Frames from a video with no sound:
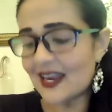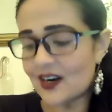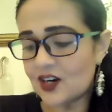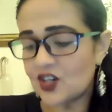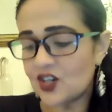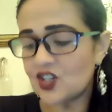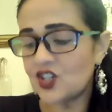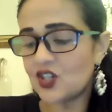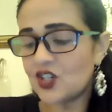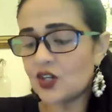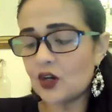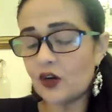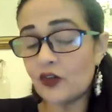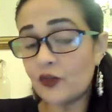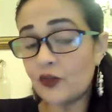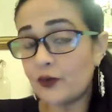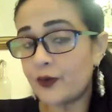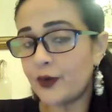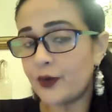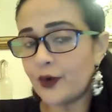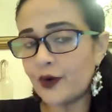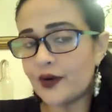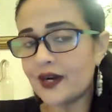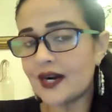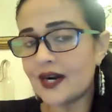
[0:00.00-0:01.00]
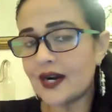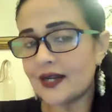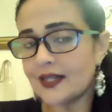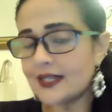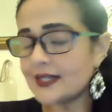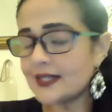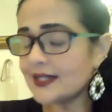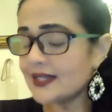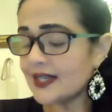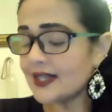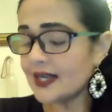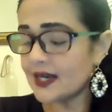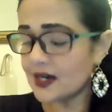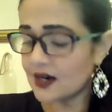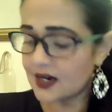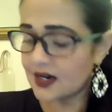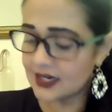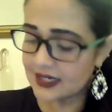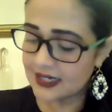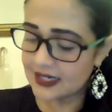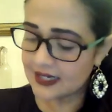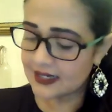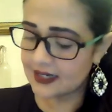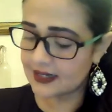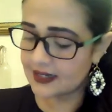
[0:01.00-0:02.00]
energy of pure, this is a
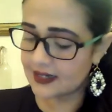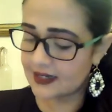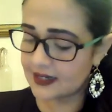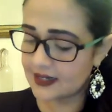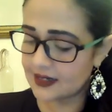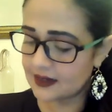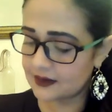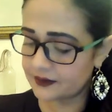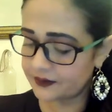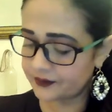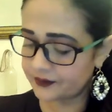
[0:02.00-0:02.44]
narcissist.